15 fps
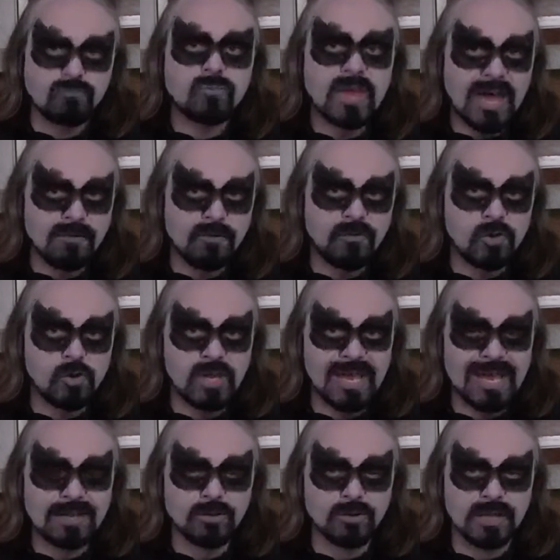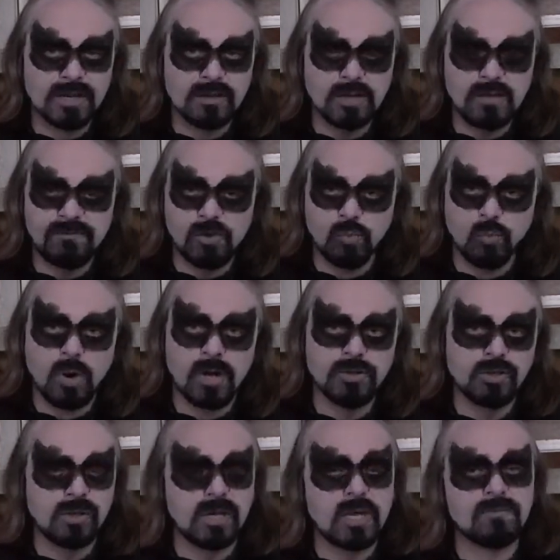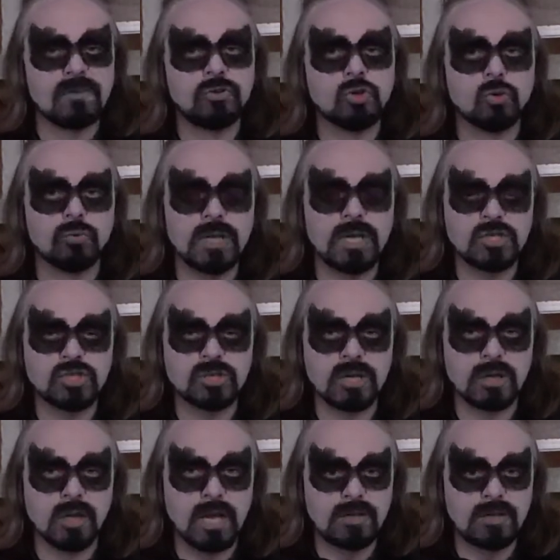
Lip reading: they have a few candles that if you want, you could give a donation and